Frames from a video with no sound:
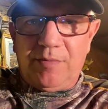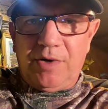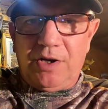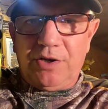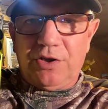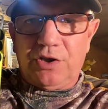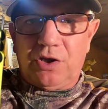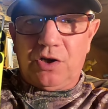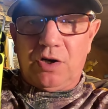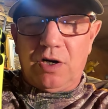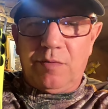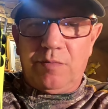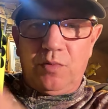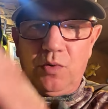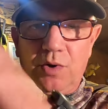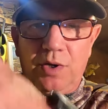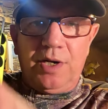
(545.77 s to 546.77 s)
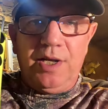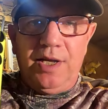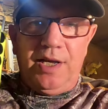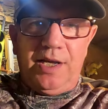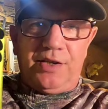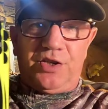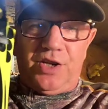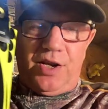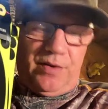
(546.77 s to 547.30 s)
them onto the cardboard
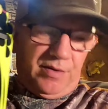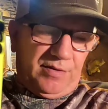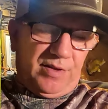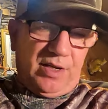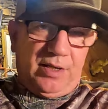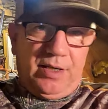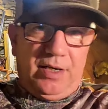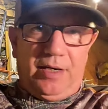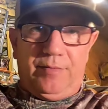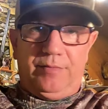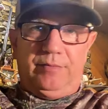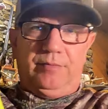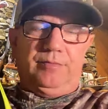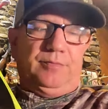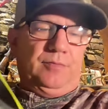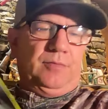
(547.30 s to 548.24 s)
and set the thing up.